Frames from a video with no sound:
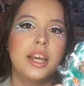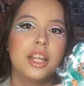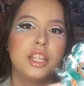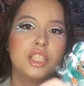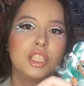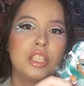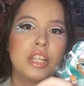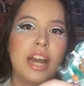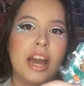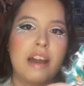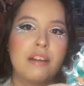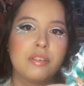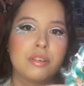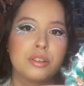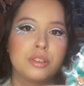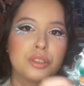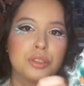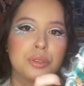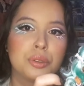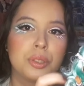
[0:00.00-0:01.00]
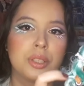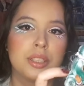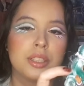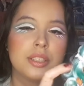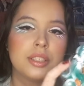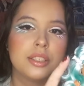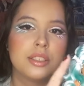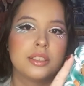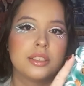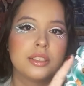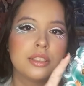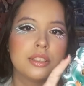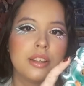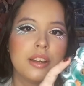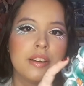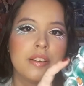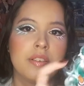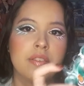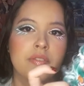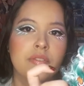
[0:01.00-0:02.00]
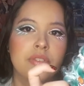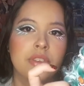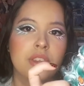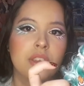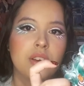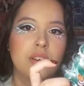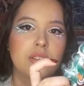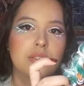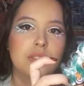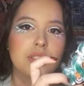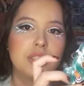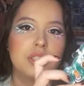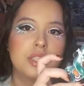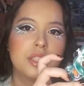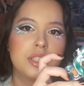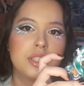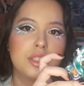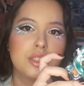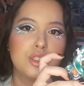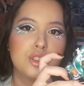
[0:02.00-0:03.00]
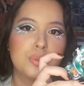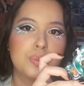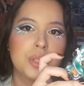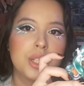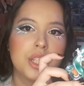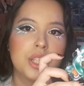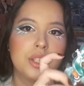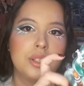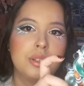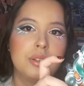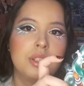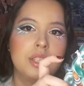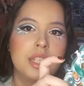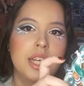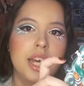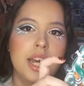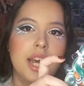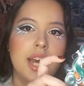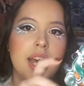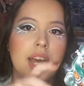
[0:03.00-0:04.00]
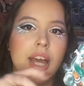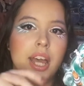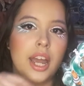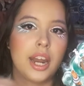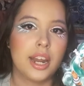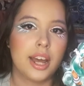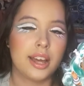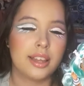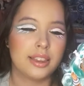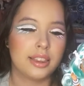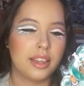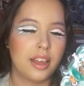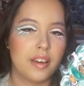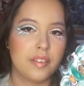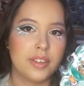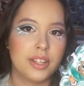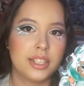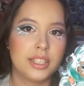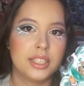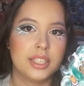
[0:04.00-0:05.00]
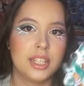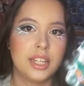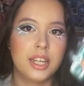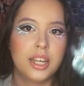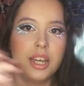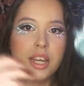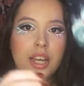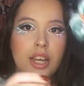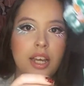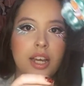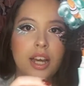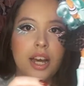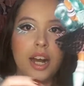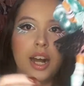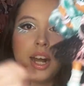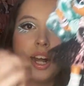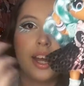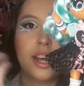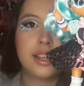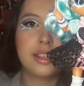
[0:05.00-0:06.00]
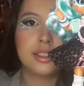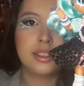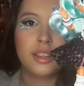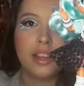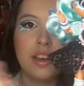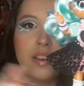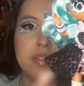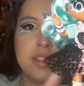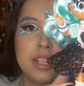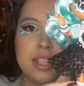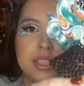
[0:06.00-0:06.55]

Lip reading: and she'll have her shorts and stuff, which is super cute. And I love it. I love